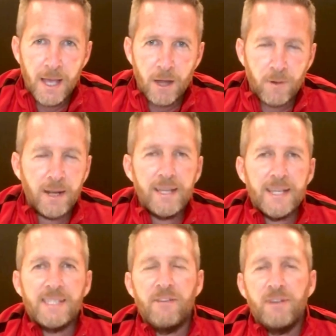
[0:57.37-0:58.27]
Rangnick
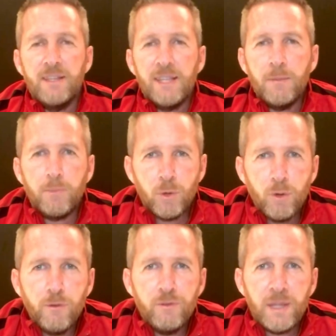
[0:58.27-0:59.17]
has definitely
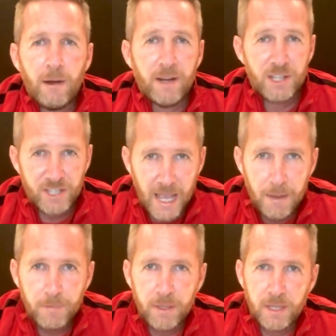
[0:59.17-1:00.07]
improved our shape.